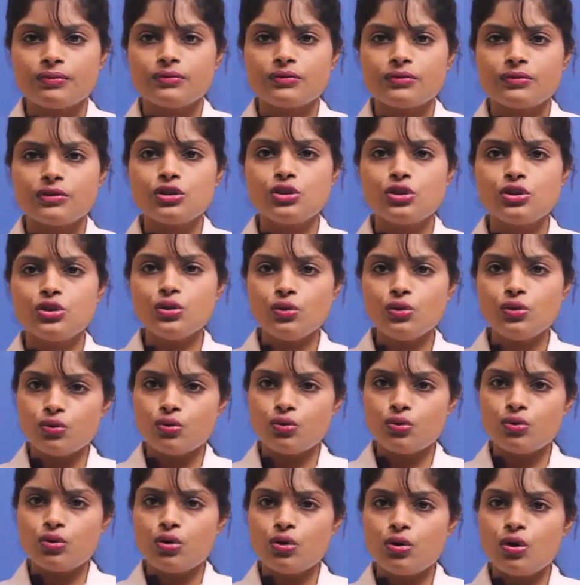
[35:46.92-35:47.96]
The two
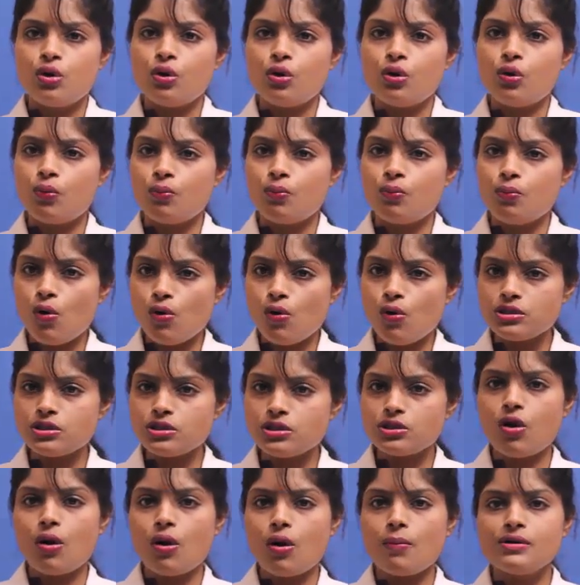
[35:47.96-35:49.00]

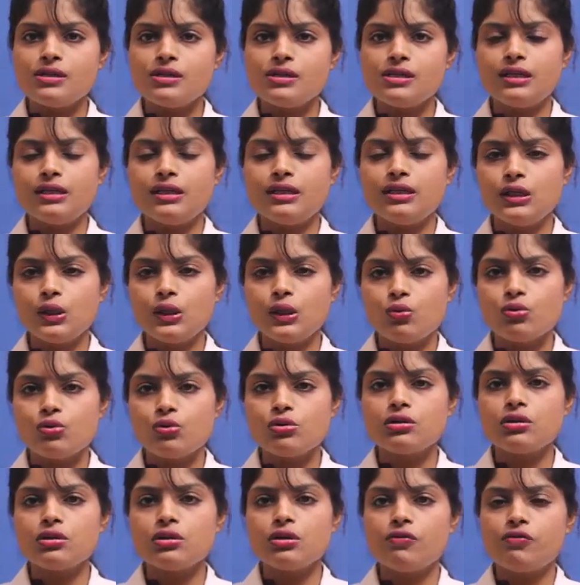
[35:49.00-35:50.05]
most commonly
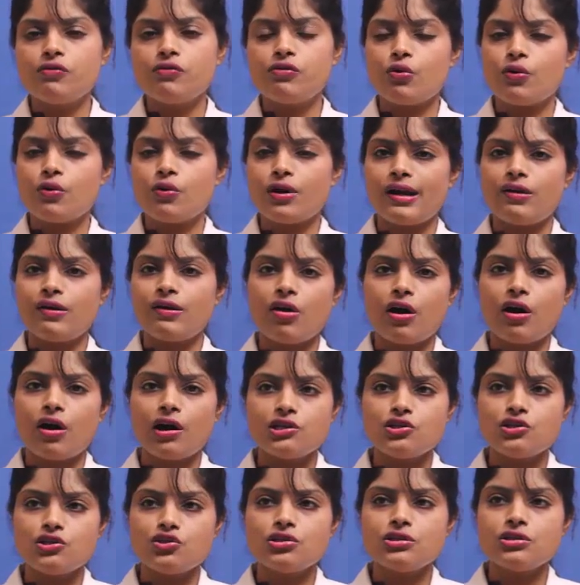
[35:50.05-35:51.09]
used fluoride
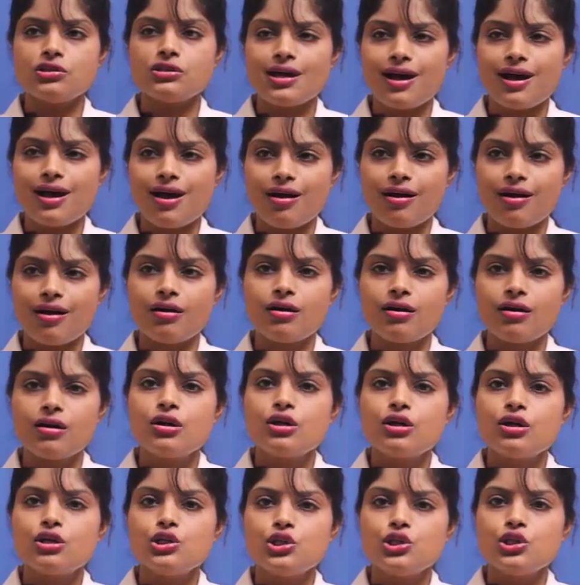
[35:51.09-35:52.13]
varnishes are
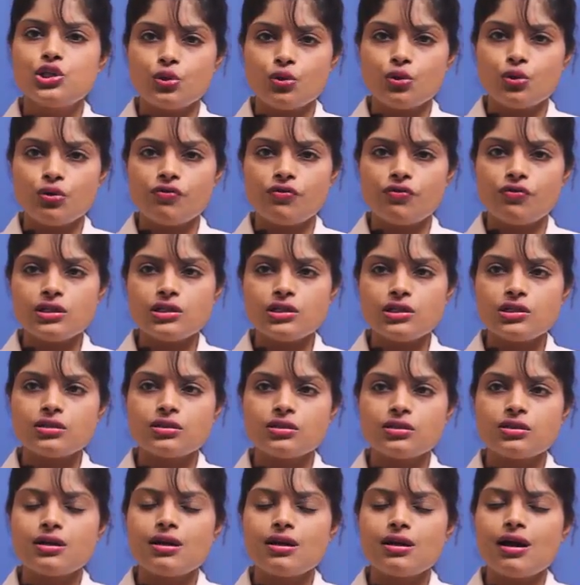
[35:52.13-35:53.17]
Duraphat
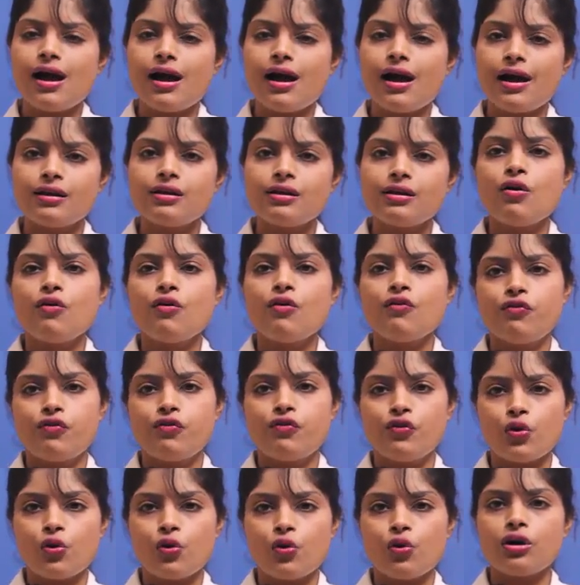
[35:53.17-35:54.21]
and
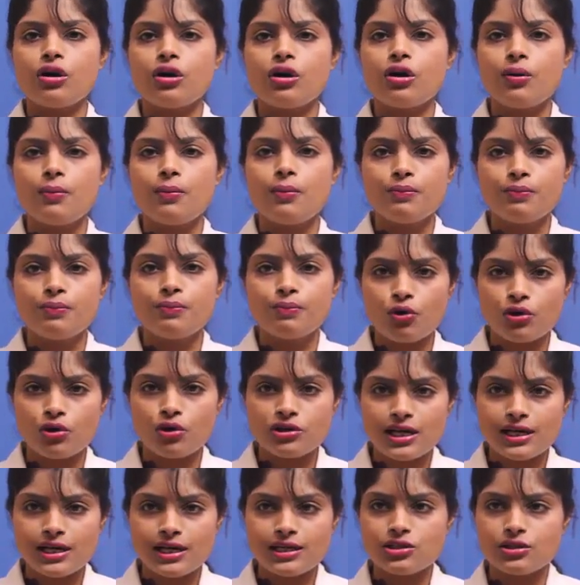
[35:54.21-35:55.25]
Fluor
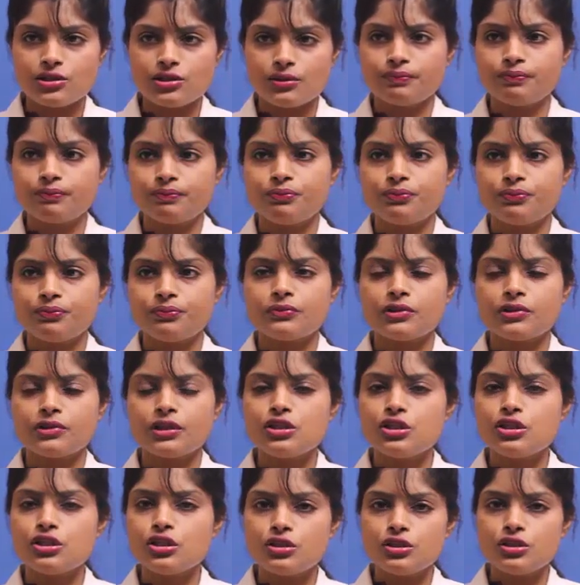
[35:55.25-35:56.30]
protector.
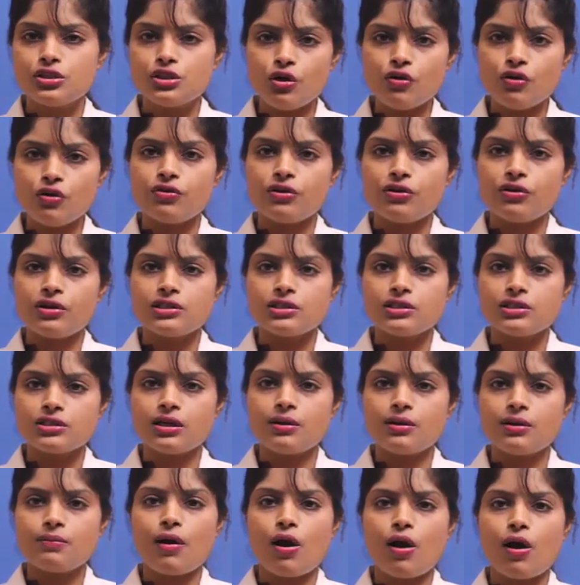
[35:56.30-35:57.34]
The Duraphat is a
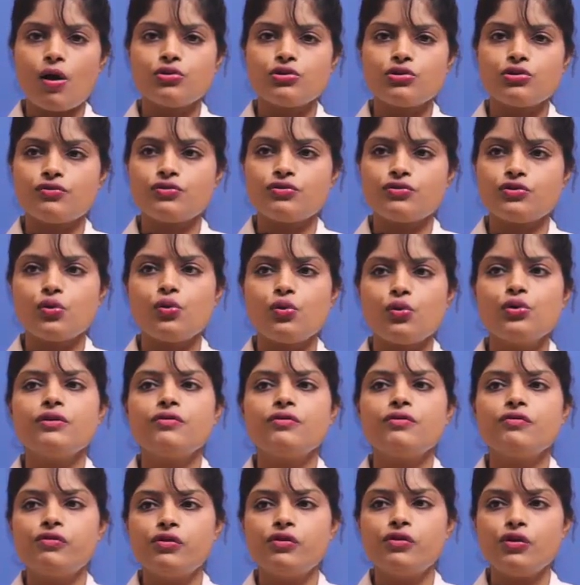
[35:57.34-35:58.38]
compound of
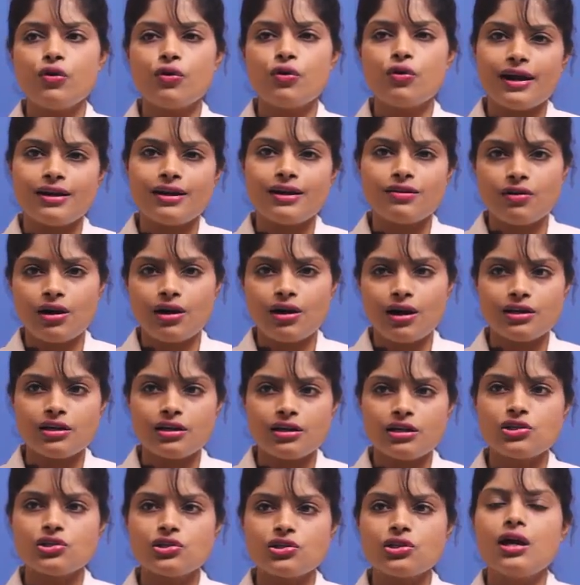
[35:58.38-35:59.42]
sodium fluoride
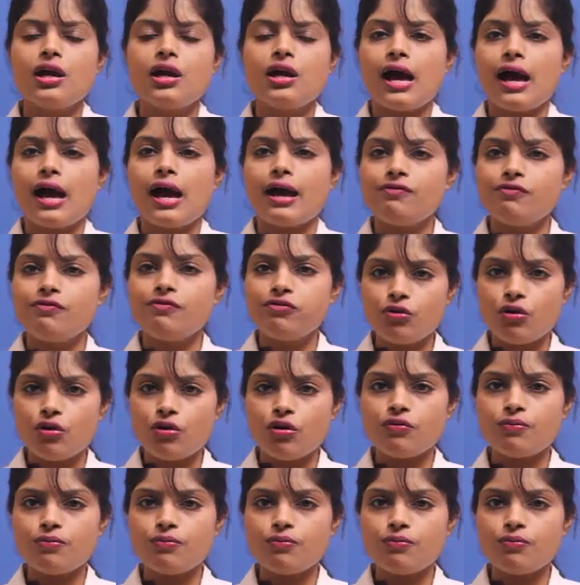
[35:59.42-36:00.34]
varnish and Fluor